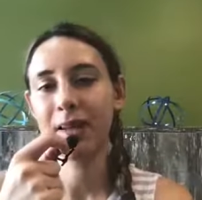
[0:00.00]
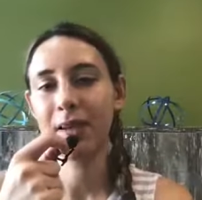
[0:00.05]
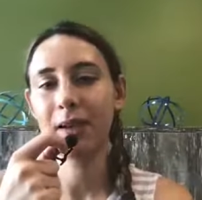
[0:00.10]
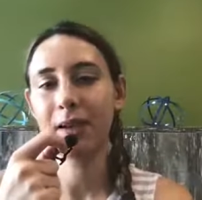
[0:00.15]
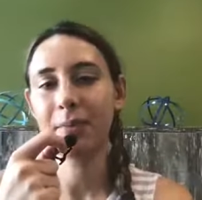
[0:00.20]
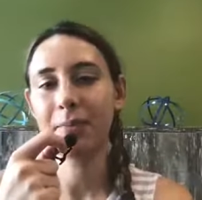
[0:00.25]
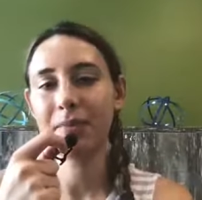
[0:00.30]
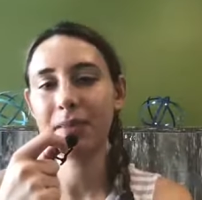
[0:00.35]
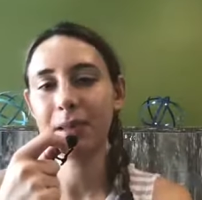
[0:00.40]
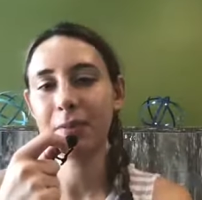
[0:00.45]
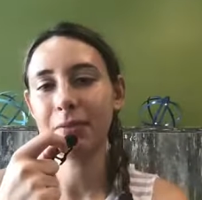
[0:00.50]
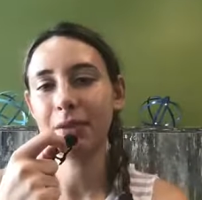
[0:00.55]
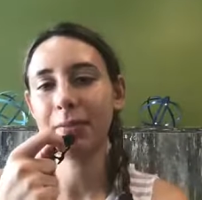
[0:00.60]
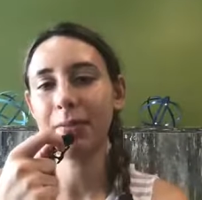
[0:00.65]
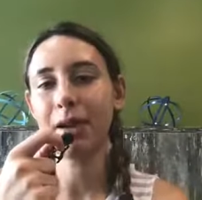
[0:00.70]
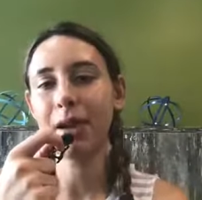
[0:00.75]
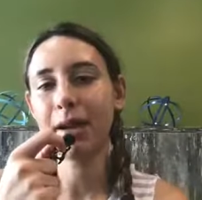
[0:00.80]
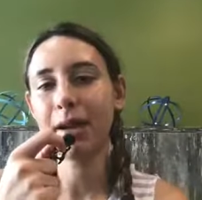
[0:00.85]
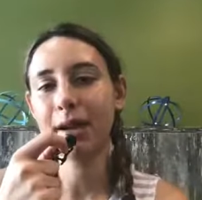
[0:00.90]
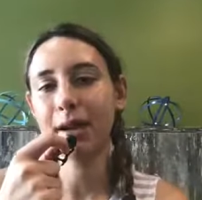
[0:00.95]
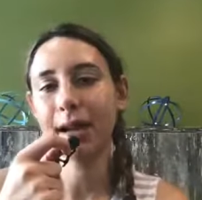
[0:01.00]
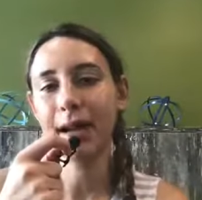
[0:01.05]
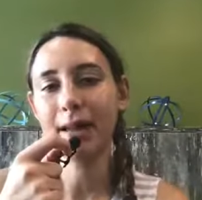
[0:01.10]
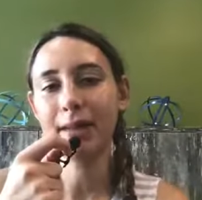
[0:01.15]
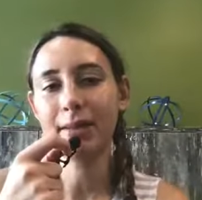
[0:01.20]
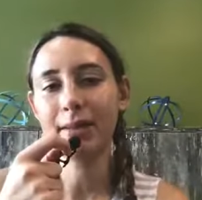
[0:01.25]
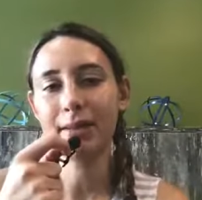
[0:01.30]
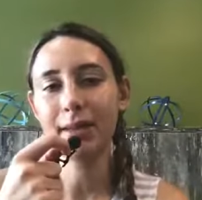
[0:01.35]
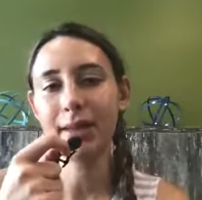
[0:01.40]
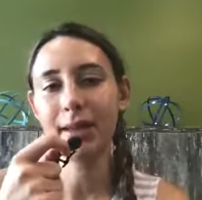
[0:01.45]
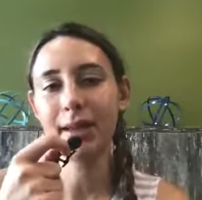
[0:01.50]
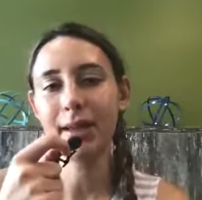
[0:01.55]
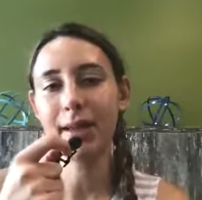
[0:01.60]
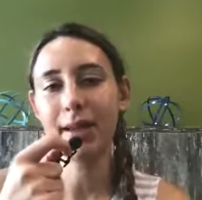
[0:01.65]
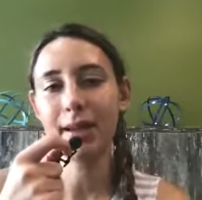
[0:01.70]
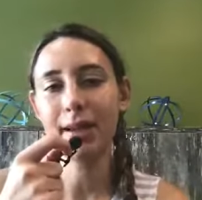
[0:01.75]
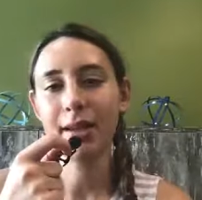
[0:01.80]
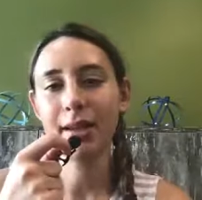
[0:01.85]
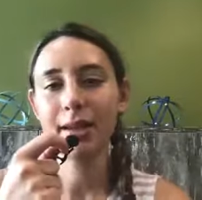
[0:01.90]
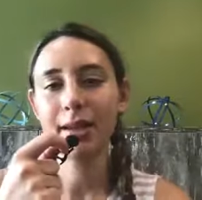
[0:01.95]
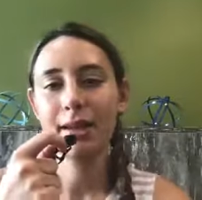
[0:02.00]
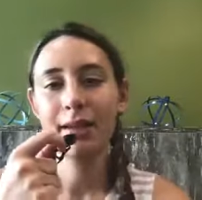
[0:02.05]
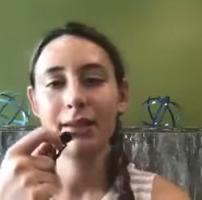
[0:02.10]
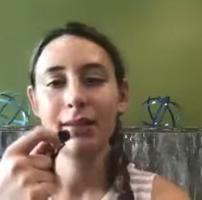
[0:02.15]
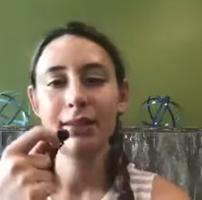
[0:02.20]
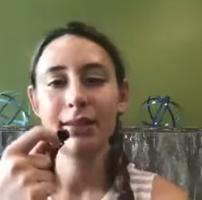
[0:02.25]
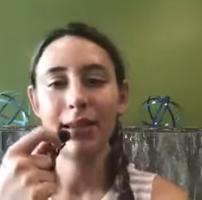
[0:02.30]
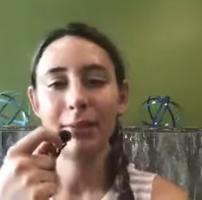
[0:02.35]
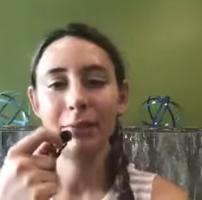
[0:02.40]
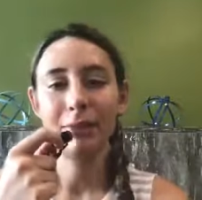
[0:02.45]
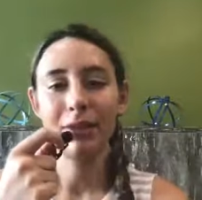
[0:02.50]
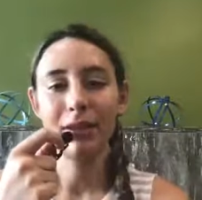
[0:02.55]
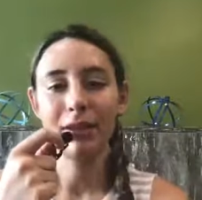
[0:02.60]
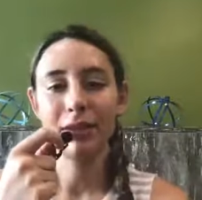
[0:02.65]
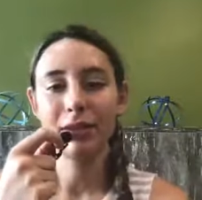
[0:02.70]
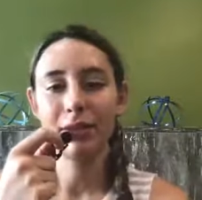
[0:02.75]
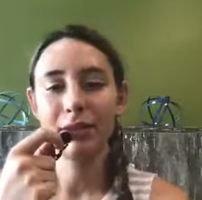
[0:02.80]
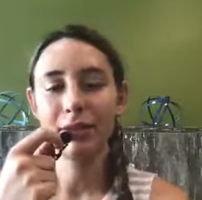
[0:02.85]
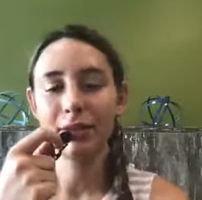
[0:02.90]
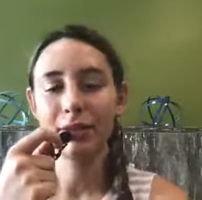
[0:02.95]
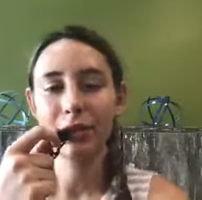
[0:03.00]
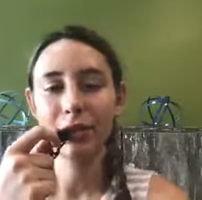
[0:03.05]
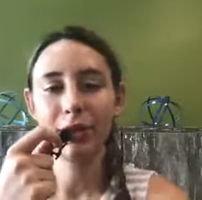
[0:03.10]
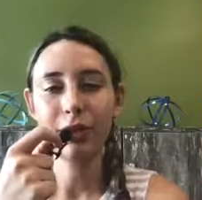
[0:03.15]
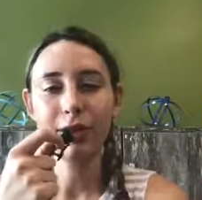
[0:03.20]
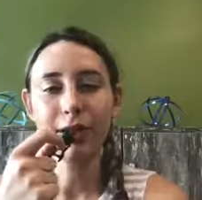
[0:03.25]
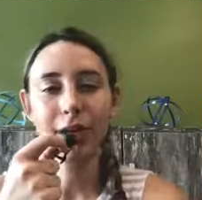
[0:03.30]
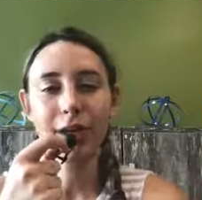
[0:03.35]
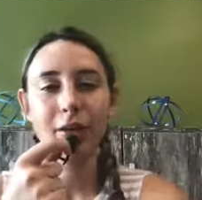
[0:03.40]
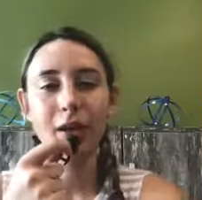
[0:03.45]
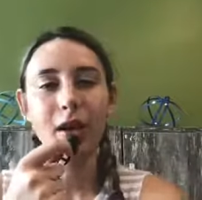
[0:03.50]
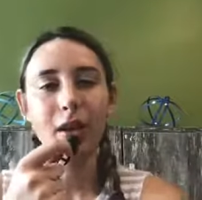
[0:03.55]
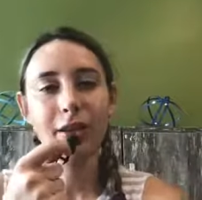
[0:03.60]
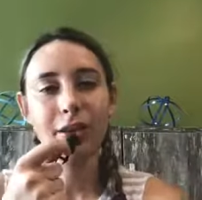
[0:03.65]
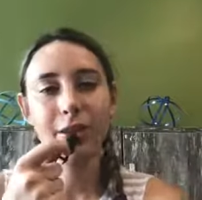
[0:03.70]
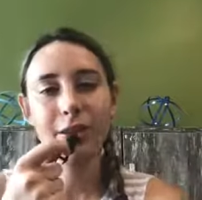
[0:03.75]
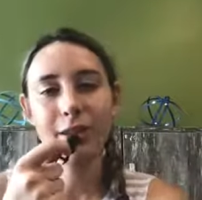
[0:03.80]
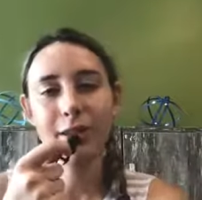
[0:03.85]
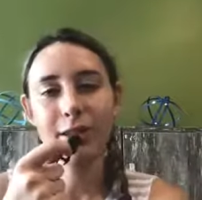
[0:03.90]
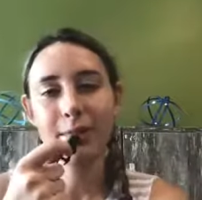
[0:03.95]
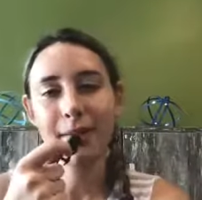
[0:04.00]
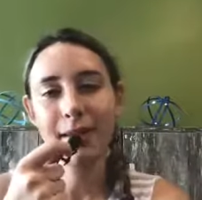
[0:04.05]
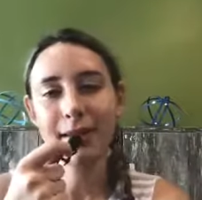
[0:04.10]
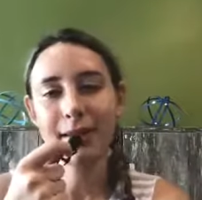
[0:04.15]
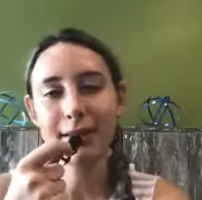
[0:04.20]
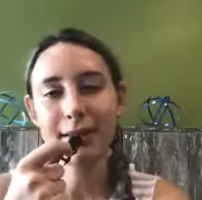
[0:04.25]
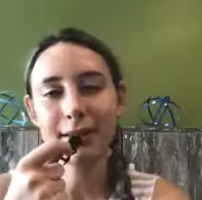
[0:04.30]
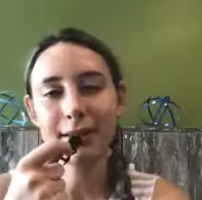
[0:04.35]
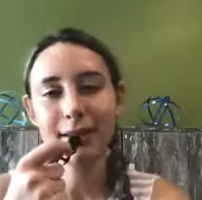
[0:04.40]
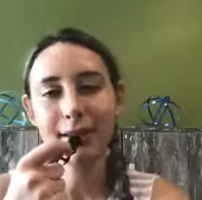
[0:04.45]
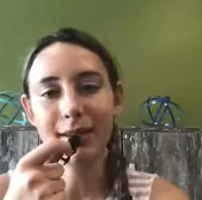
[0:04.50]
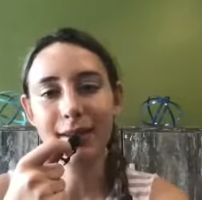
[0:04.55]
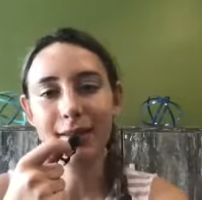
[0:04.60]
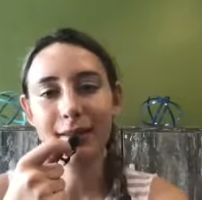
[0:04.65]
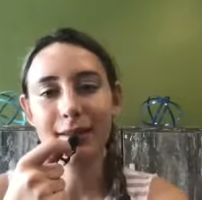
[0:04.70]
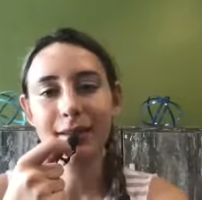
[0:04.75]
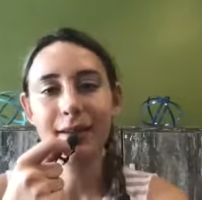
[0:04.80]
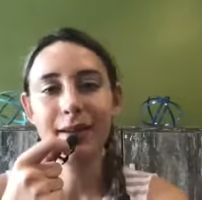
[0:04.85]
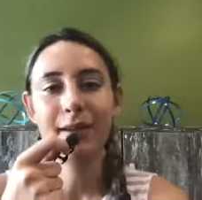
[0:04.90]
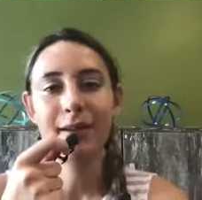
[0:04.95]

Um, same with podcasting, same with certain technology spaces.